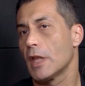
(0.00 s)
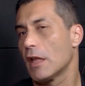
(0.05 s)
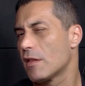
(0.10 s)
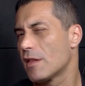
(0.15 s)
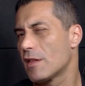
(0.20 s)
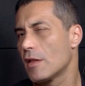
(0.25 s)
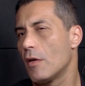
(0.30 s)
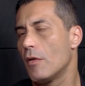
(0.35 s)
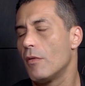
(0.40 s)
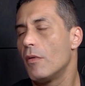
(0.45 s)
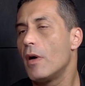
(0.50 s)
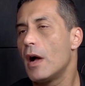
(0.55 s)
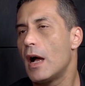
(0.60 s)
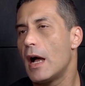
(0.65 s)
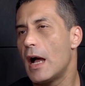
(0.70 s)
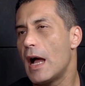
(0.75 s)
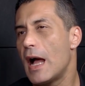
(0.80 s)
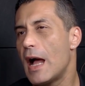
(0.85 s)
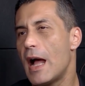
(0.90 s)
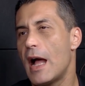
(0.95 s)
So
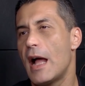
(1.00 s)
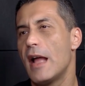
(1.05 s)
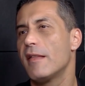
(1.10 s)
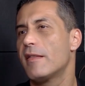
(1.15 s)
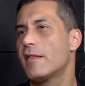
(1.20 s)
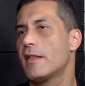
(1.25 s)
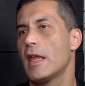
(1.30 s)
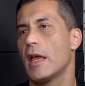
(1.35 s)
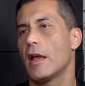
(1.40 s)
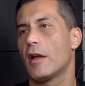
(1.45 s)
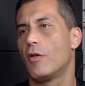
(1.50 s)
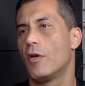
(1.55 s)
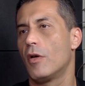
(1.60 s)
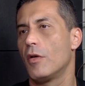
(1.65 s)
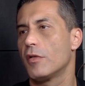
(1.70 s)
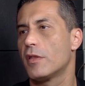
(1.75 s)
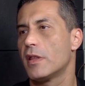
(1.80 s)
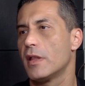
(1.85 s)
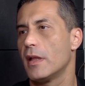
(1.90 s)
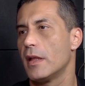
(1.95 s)
I see a
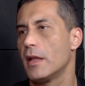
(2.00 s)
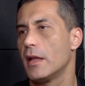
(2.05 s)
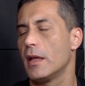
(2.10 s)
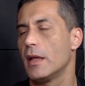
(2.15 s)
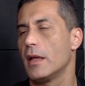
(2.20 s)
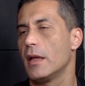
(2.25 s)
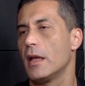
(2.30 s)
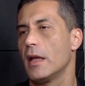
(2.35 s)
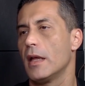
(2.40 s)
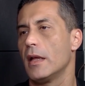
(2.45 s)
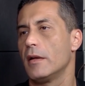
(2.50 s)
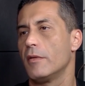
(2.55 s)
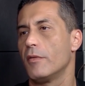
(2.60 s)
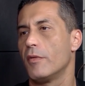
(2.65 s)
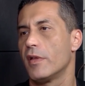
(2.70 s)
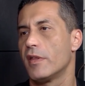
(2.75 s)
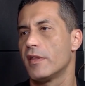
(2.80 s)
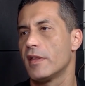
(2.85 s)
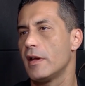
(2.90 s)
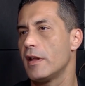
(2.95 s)
growth and
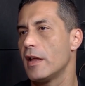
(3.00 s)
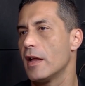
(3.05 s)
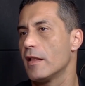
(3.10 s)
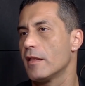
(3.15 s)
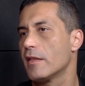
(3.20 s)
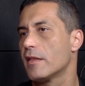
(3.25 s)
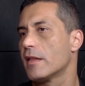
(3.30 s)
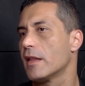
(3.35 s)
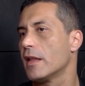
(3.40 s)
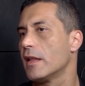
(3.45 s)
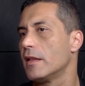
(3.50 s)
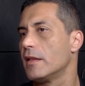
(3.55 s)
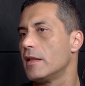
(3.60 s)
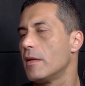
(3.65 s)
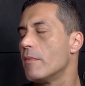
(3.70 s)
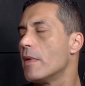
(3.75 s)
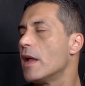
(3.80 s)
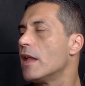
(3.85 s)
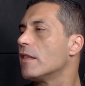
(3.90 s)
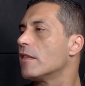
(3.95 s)
resilience
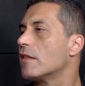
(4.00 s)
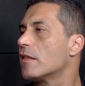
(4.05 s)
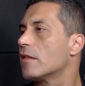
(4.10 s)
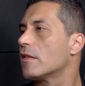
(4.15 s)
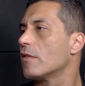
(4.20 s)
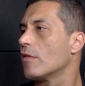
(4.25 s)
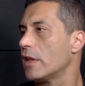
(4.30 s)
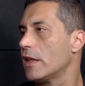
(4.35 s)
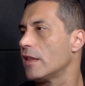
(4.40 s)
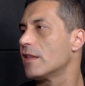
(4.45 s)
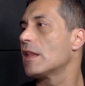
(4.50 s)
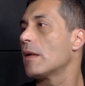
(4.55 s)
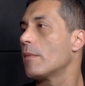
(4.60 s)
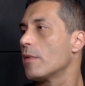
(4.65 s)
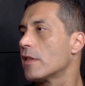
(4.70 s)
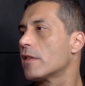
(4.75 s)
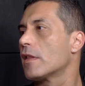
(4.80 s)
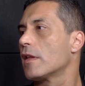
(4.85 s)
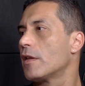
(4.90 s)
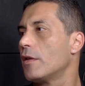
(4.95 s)
demands in
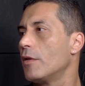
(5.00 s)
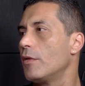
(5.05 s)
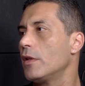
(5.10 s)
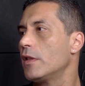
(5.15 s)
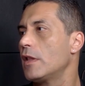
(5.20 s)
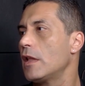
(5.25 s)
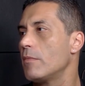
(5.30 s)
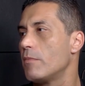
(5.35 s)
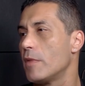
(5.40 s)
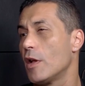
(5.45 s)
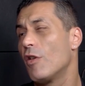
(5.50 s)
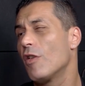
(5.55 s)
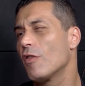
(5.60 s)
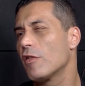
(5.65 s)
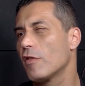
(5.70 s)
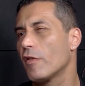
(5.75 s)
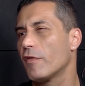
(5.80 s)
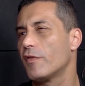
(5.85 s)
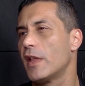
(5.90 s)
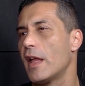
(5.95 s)
cybersecurity. And
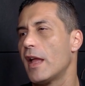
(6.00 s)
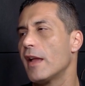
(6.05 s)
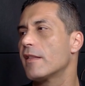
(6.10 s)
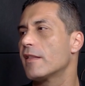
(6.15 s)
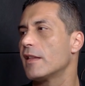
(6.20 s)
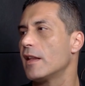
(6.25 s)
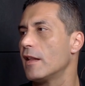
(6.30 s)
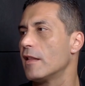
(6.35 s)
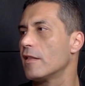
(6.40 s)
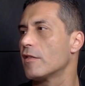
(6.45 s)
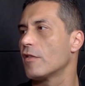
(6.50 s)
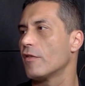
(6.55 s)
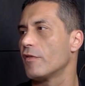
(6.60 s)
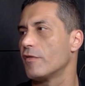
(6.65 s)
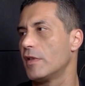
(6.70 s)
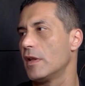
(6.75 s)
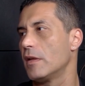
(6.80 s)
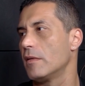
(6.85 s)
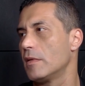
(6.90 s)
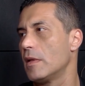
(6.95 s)
because of the excellence
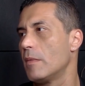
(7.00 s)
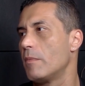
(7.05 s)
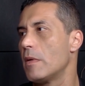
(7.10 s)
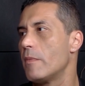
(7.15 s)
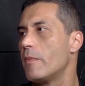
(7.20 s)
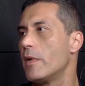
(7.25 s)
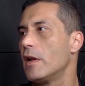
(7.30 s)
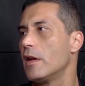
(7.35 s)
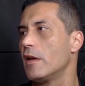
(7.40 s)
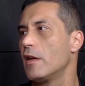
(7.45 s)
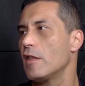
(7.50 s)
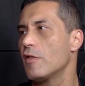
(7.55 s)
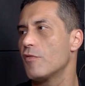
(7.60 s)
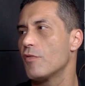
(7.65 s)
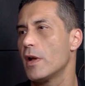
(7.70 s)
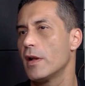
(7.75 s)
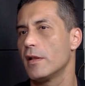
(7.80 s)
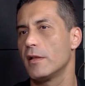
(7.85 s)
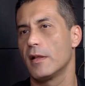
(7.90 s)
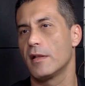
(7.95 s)
of the people in
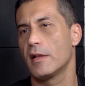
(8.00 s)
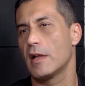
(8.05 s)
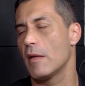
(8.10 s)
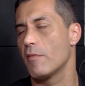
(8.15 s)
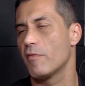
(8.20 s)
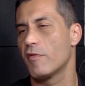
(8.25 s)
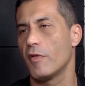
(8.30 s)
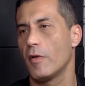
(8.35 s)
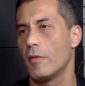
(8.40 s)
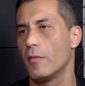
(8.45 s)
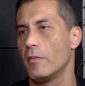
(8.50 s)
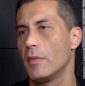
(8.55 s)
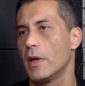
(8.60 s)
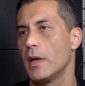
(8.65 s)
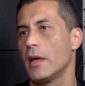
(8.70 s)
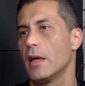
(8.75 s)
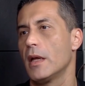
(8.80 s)
Israel that comes from